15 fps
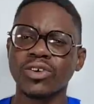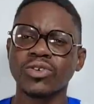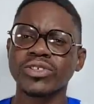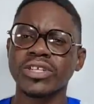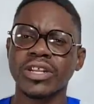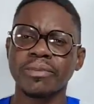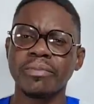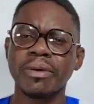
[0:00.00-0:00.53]

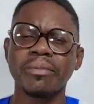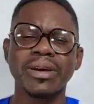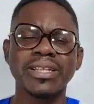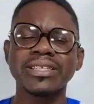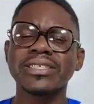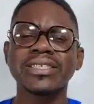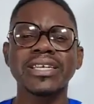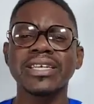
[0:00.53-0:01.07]
because remember,
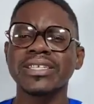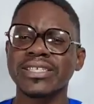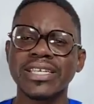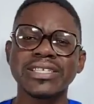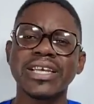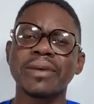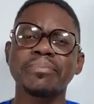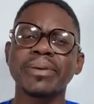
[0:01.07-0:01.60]
this thing
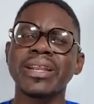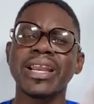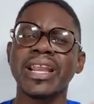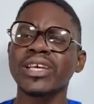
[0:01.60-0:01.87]
just happened